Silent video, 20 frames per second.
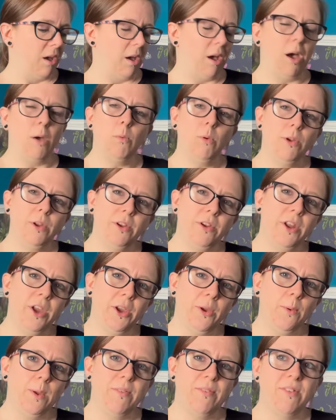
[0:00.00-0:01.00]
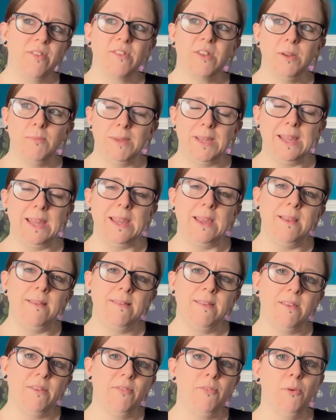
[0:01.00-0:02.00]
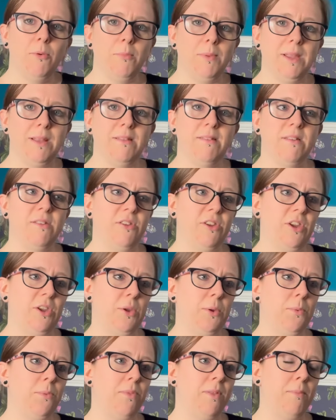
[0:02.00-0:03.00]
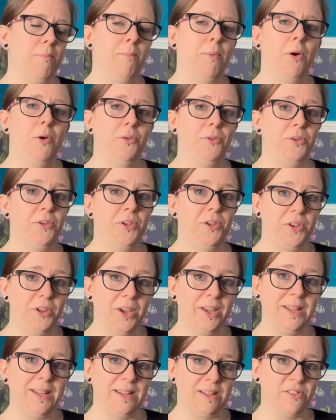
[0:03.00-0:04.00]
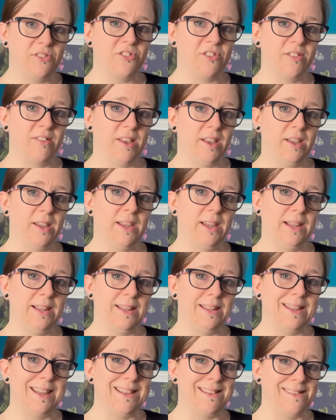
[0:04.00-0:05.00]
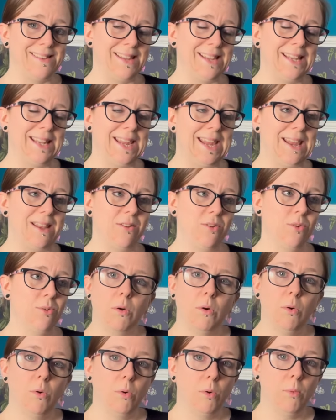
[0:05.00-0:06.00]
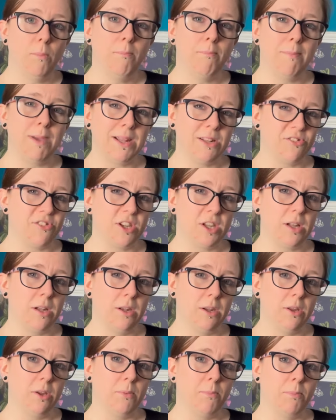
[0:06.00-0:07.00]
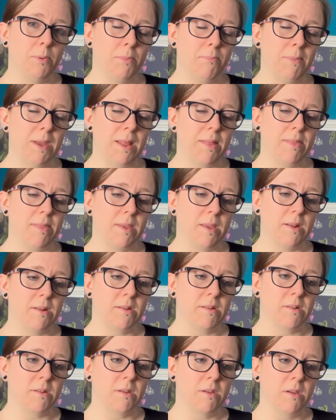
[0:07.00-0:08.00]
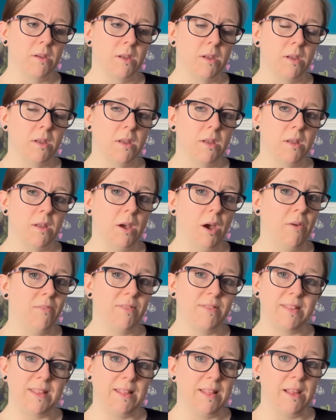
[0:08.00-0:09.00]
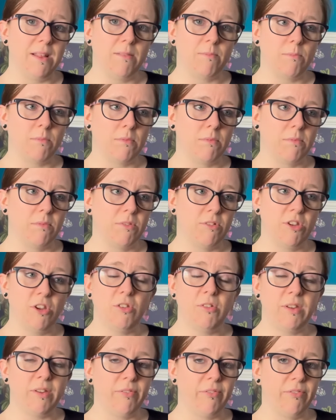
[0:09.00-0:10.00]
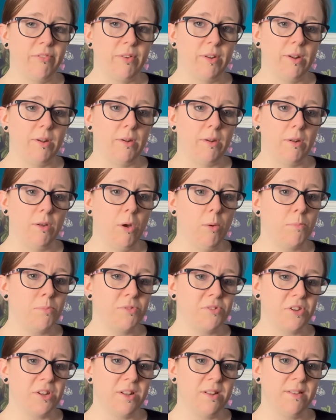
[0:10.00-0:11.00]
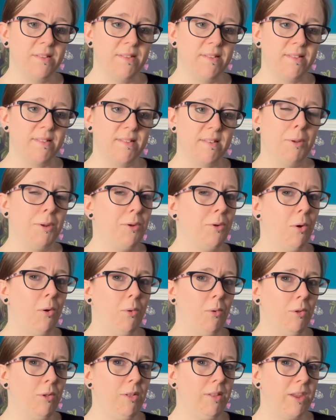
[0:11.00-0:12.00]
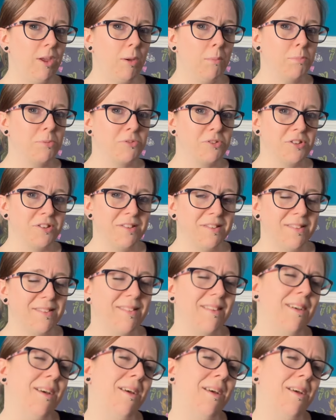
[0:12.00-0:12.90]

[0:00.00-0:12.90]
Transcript: I want to know if it's going to be easier for me to do them on 9-inch circular knitting needle or magic loop method. Obviously they're two different options, but not all the options.